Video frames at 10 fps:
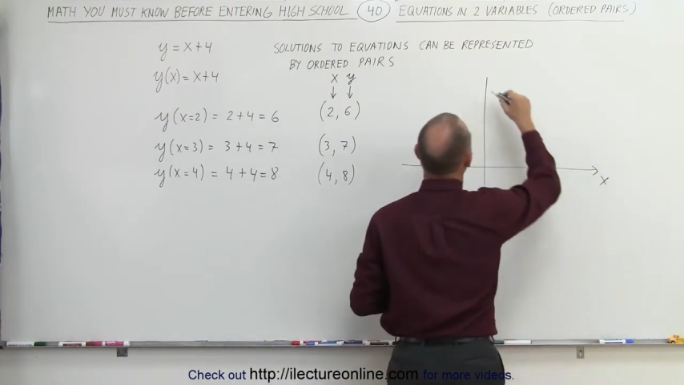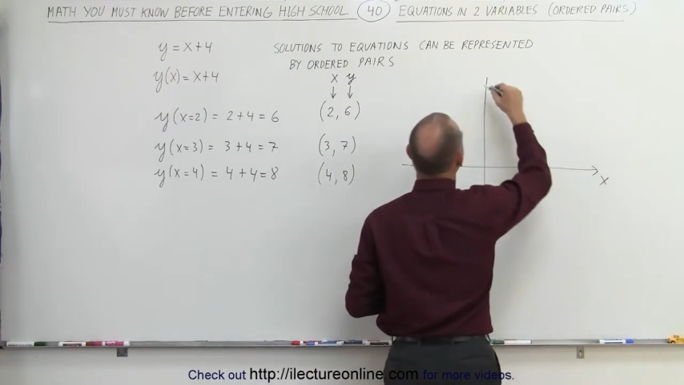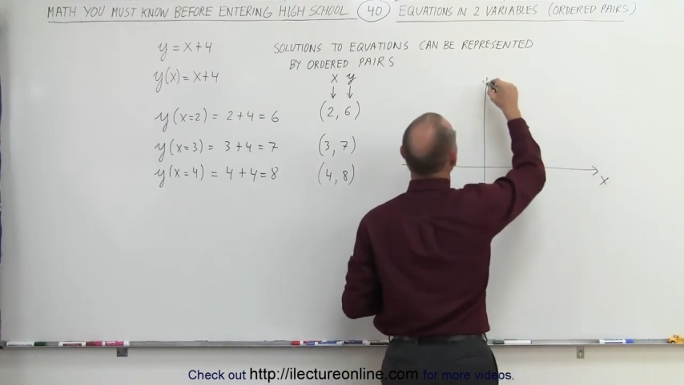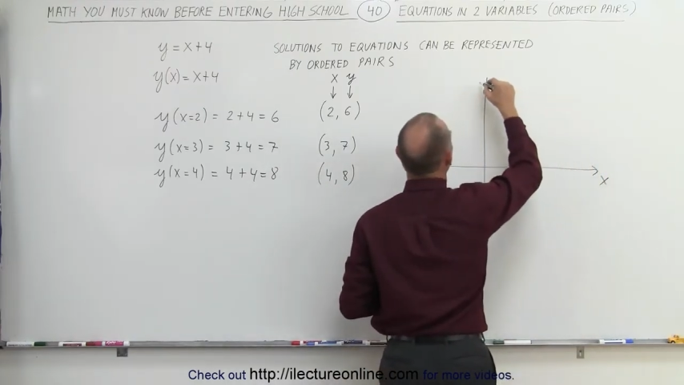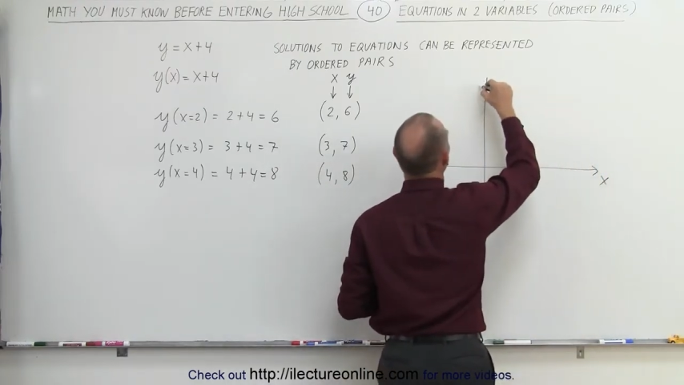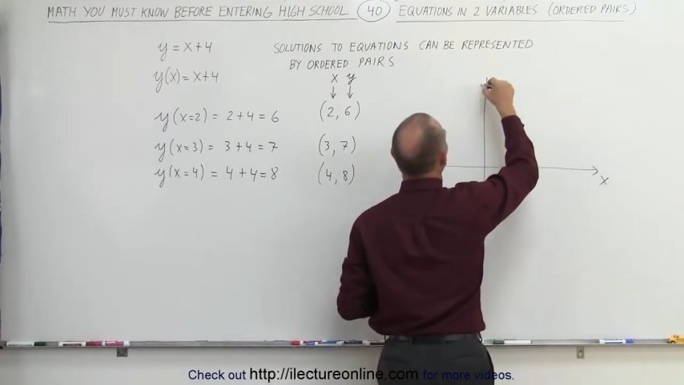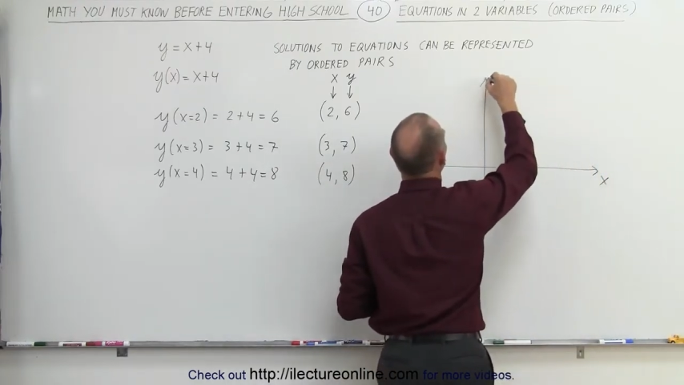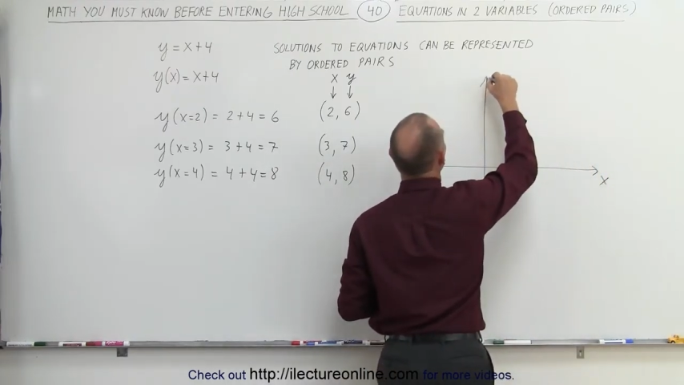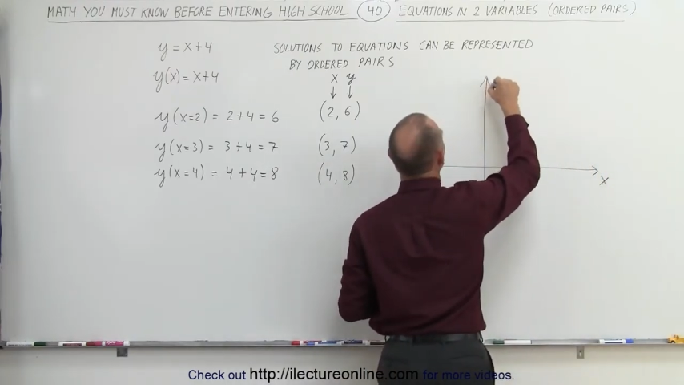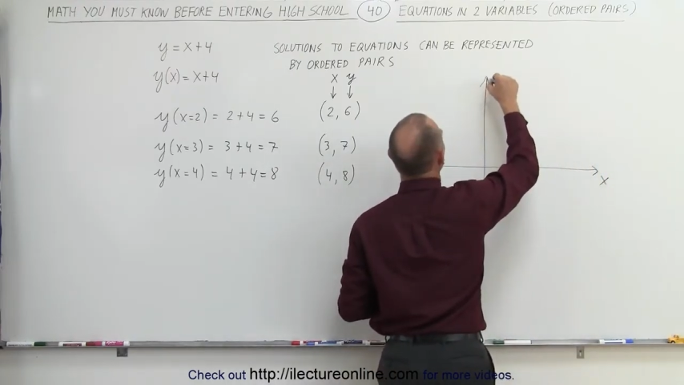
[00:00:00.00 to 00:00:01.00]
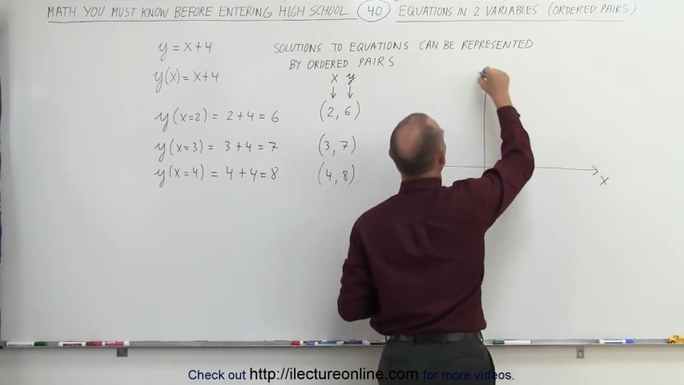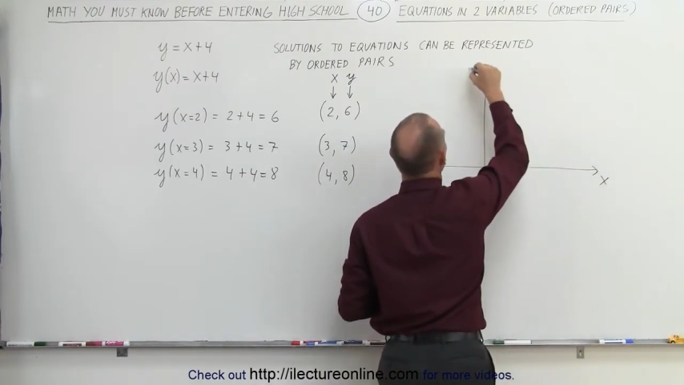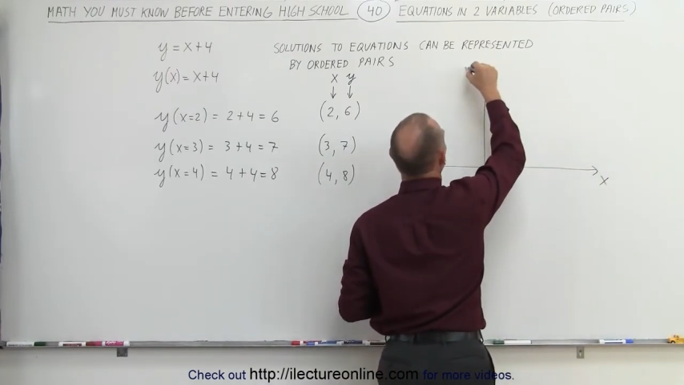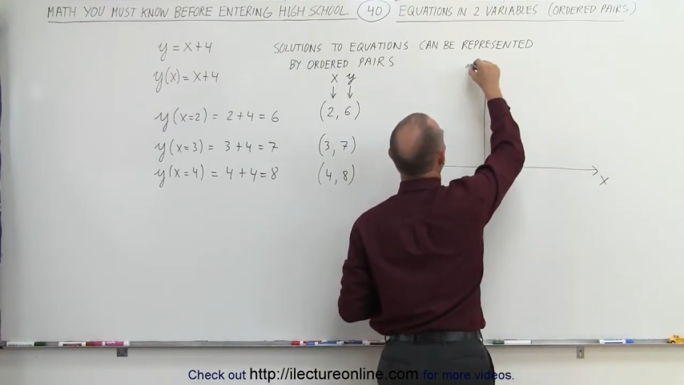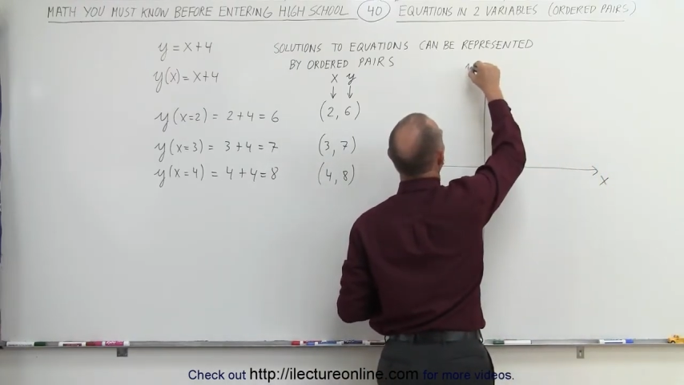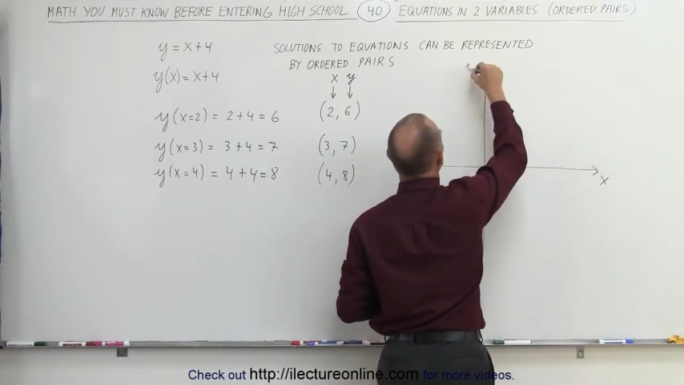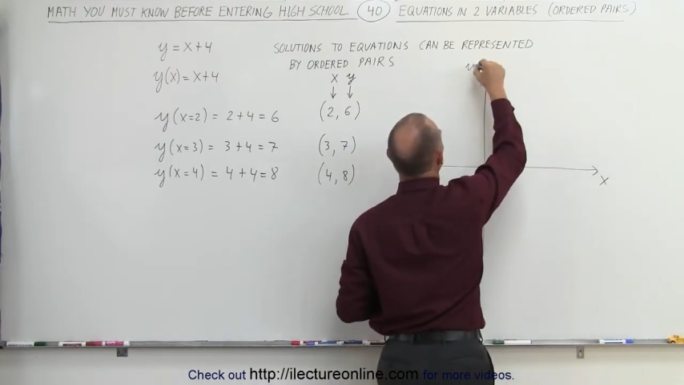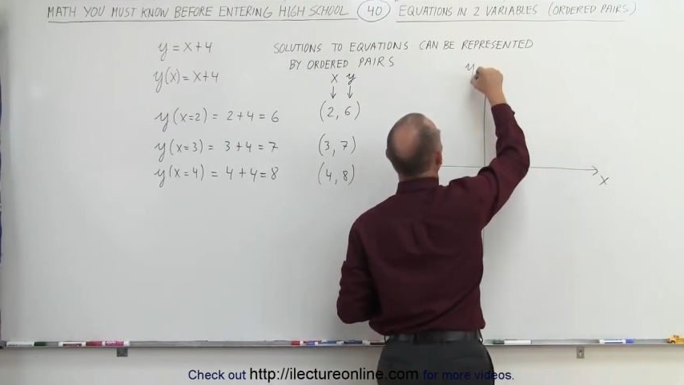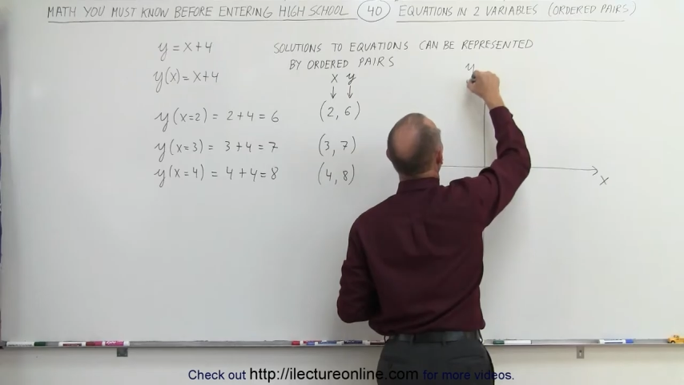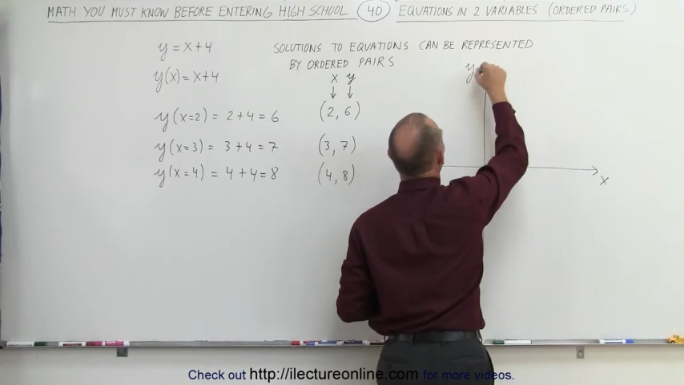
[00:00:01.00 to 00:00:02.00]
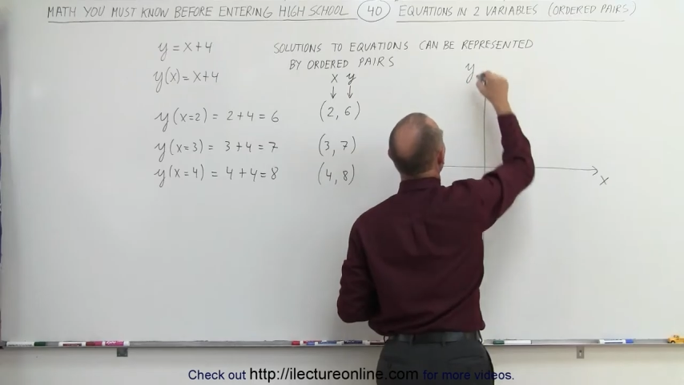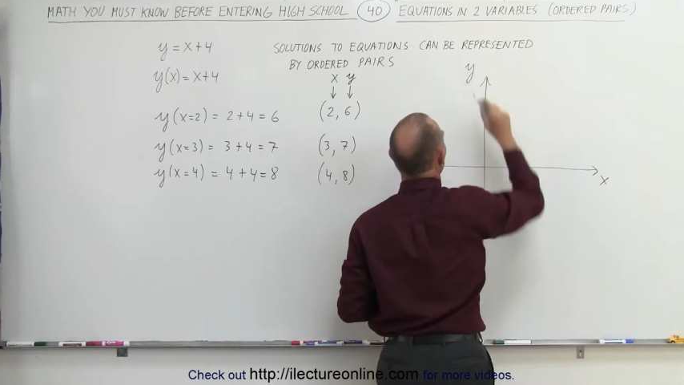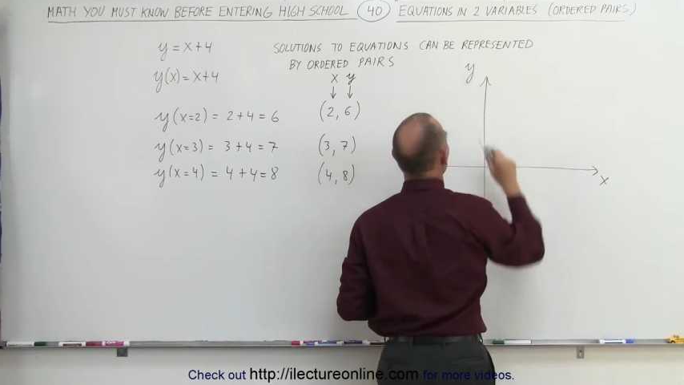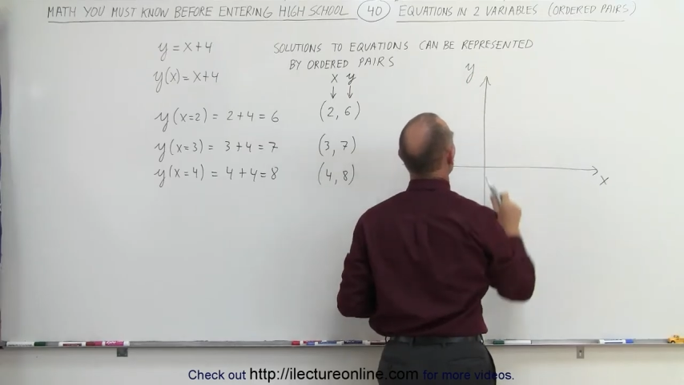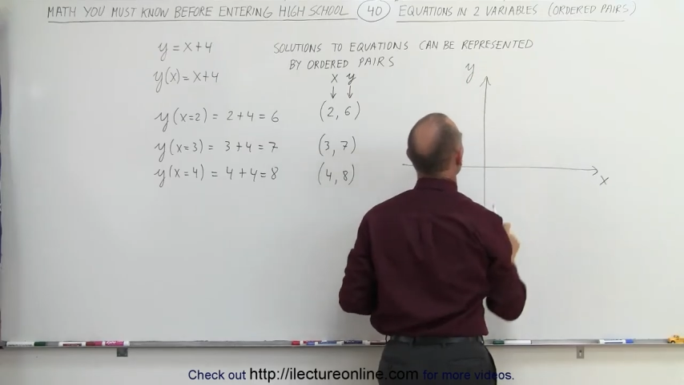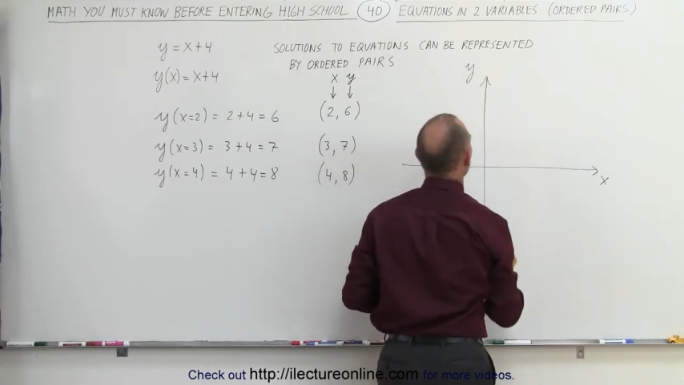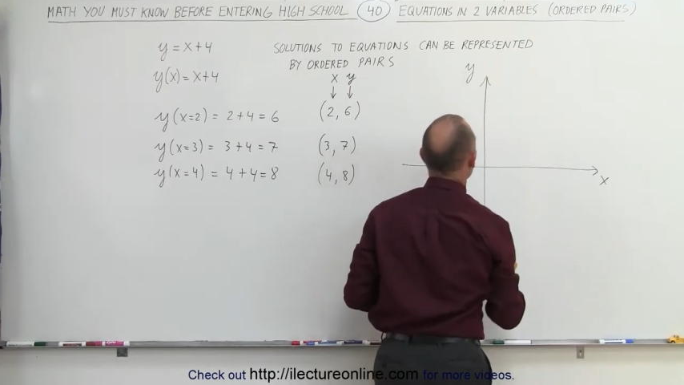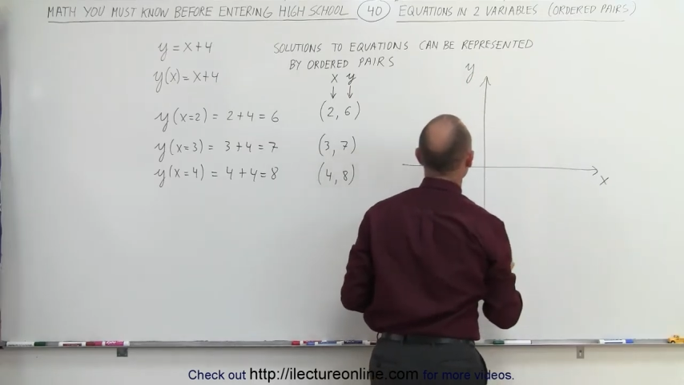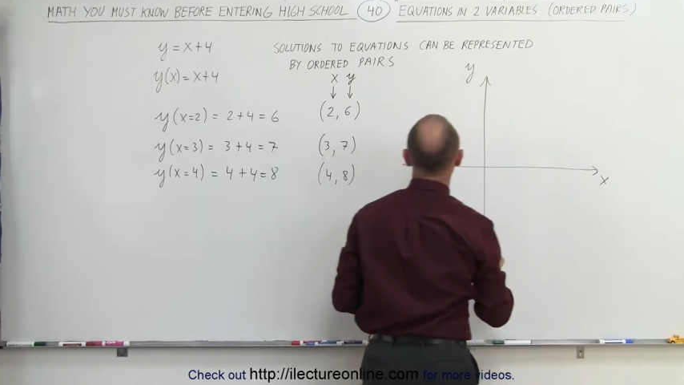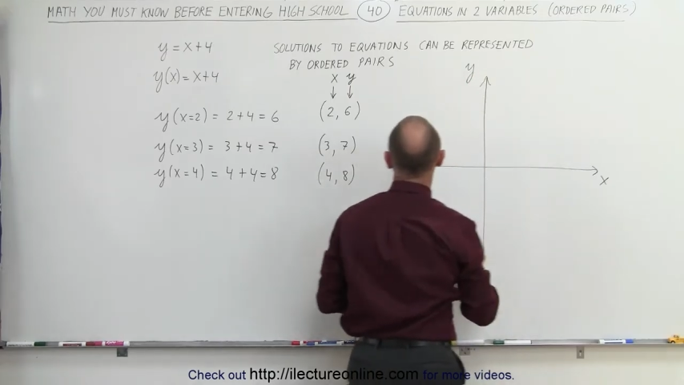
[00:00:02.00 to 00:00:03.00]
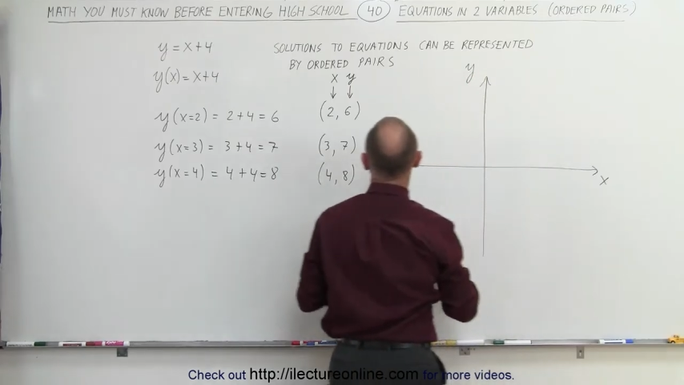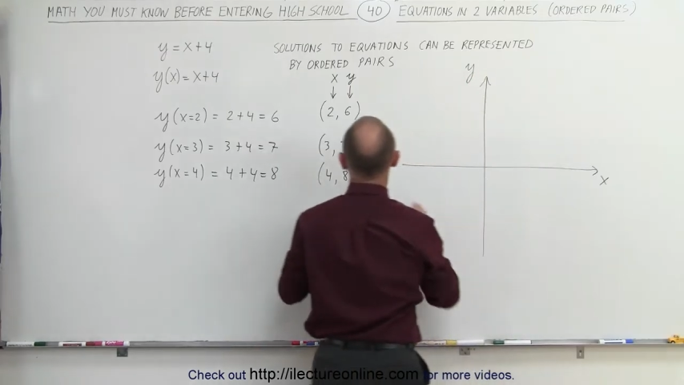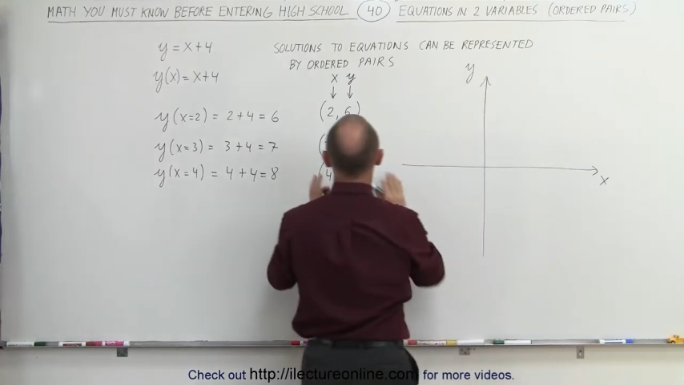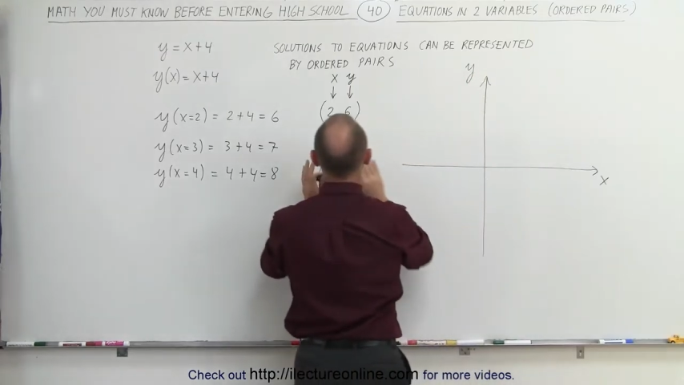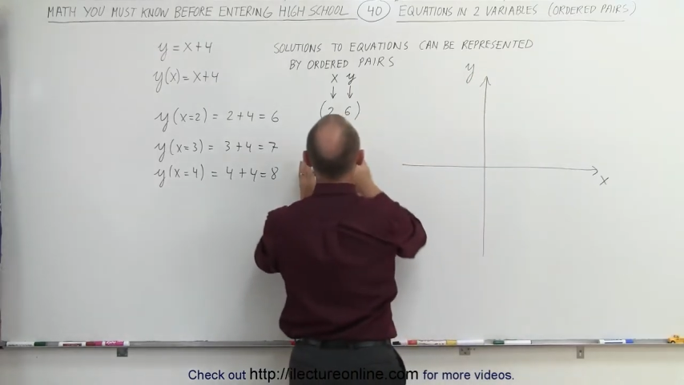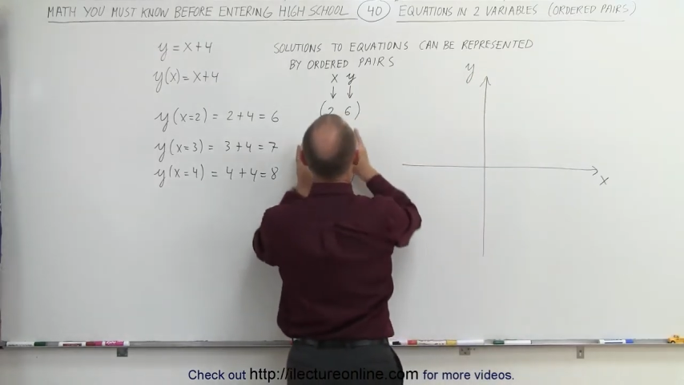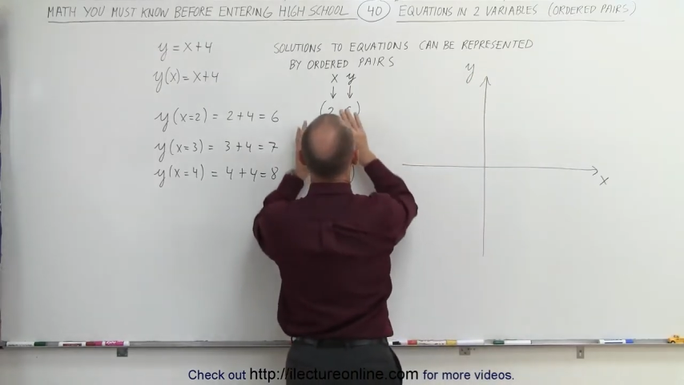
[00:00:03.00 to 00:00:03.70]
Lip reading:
No face is visible, so there are no lips to read.